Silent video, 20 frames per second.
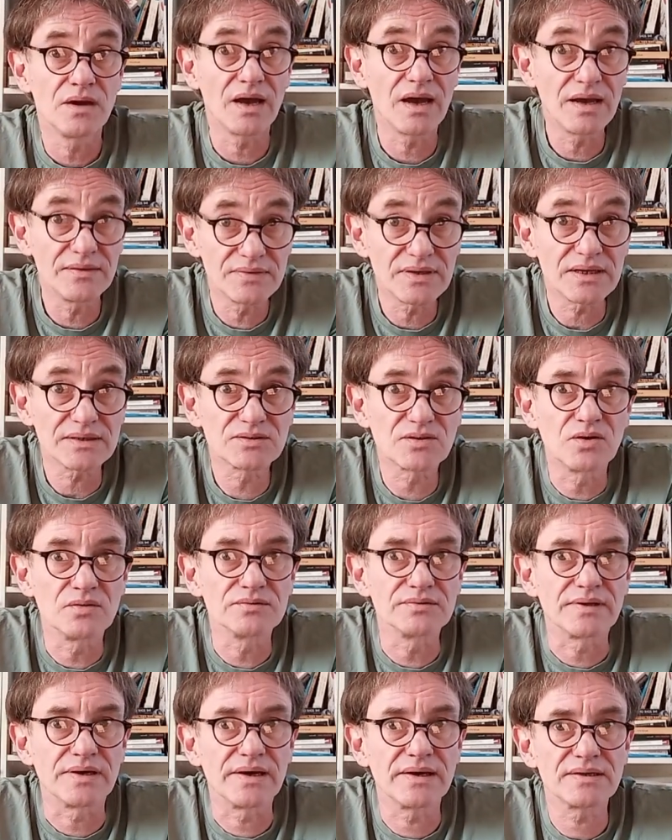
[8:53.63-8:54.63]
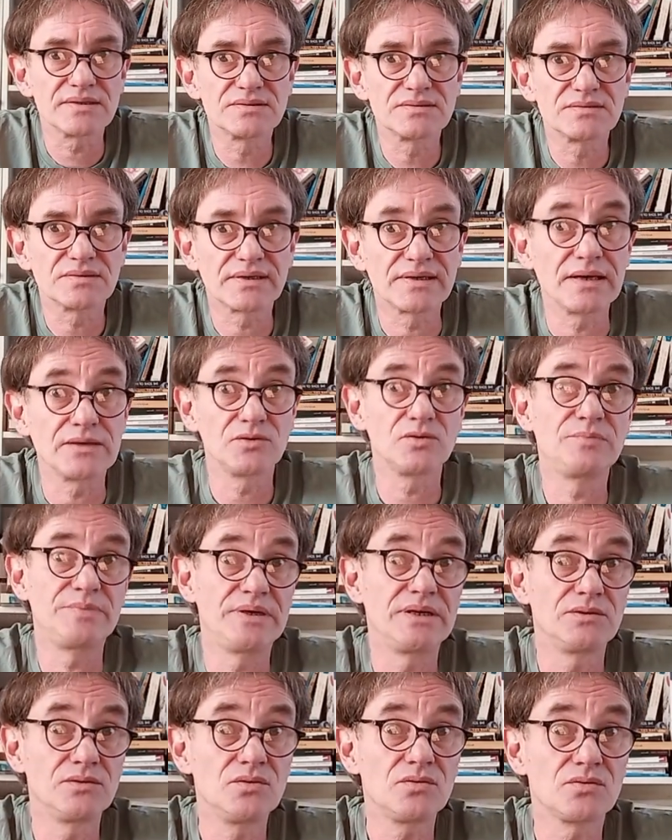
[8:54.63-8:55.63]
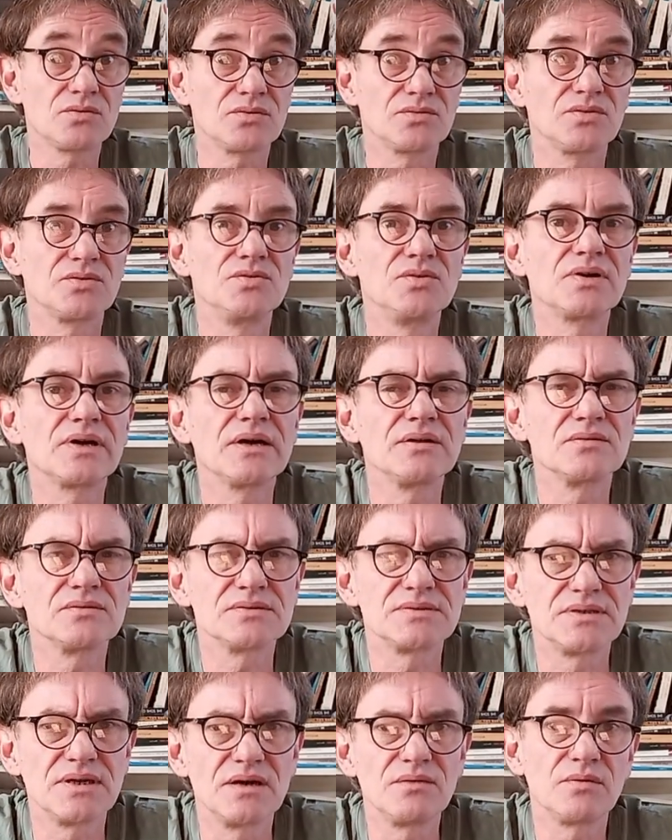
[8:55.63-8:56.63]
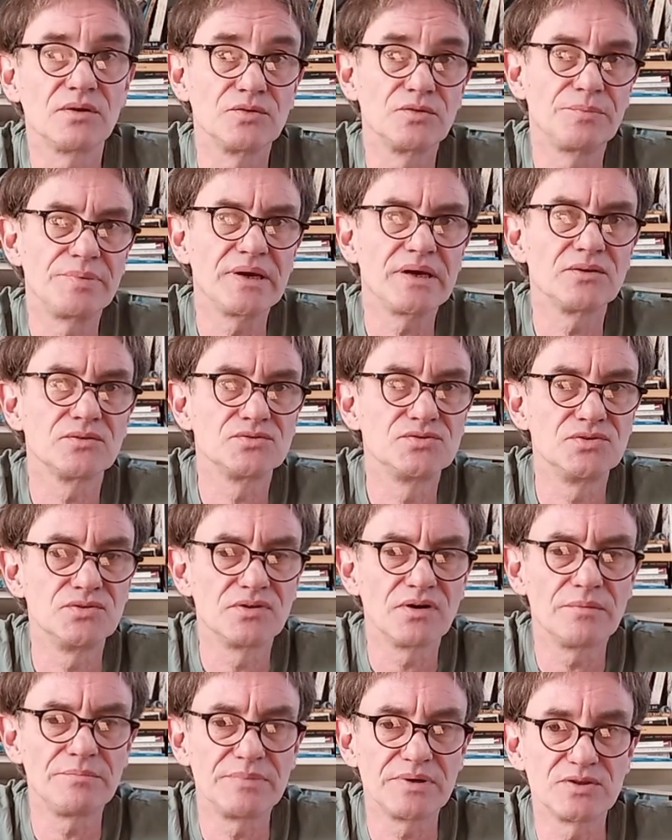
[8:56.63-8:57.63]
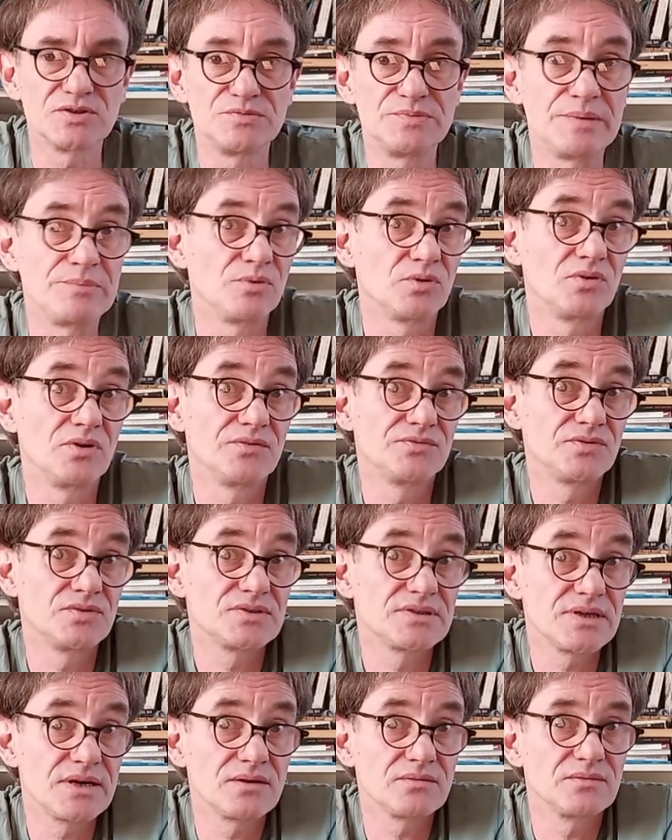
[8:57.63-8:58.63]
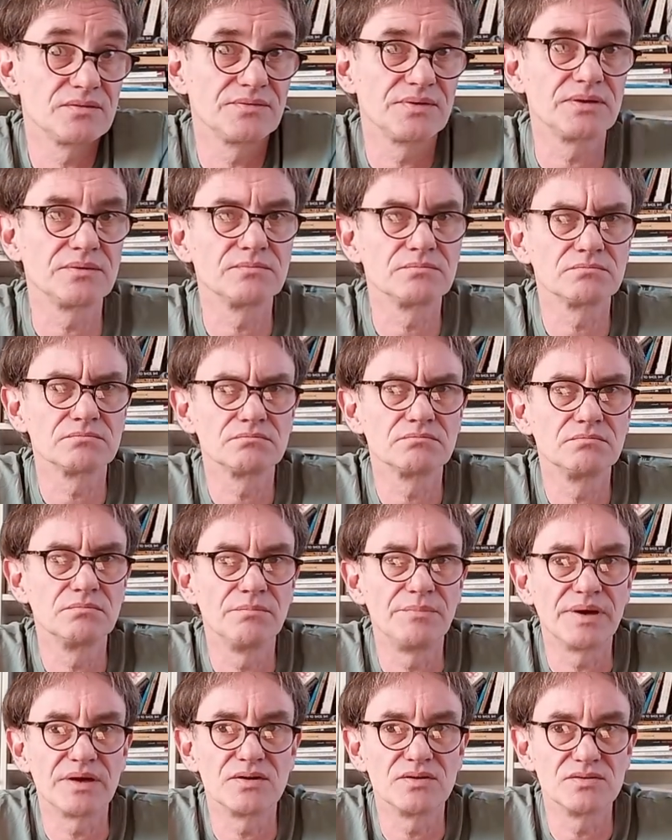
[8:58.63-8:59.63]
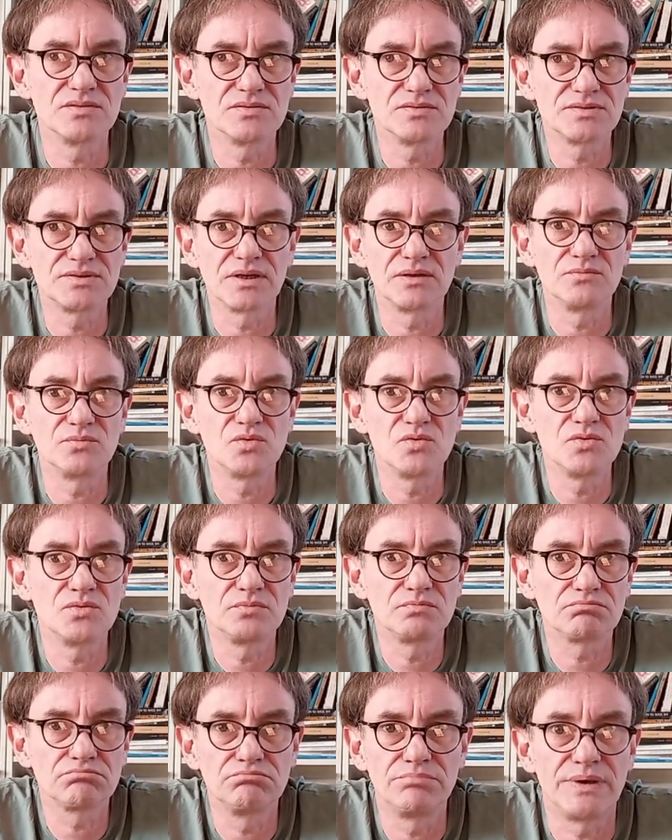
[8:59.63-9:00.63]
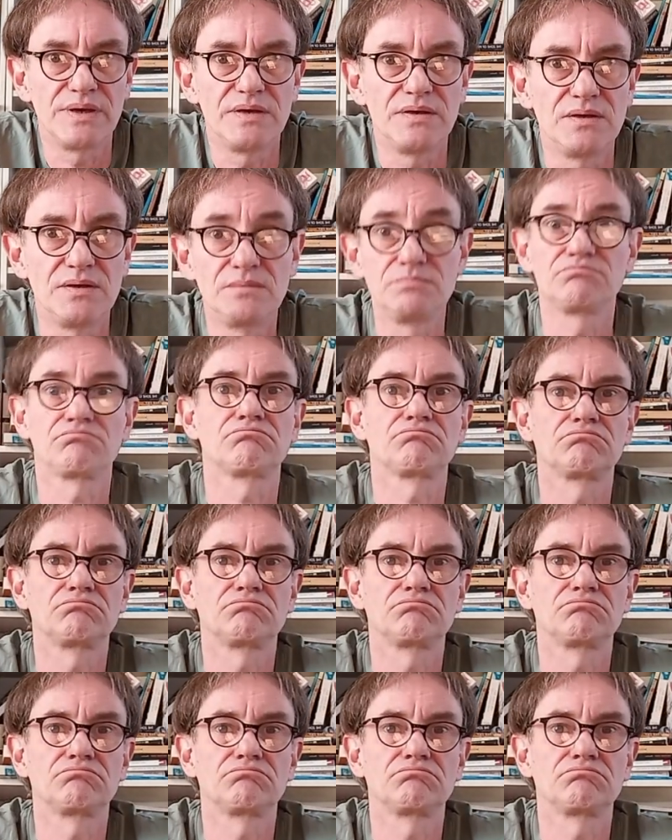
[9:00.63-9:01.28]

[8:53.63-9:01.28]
And that context cannot be ignored. You cannot say, well, the piano took up because people loved the sound of it, because that would be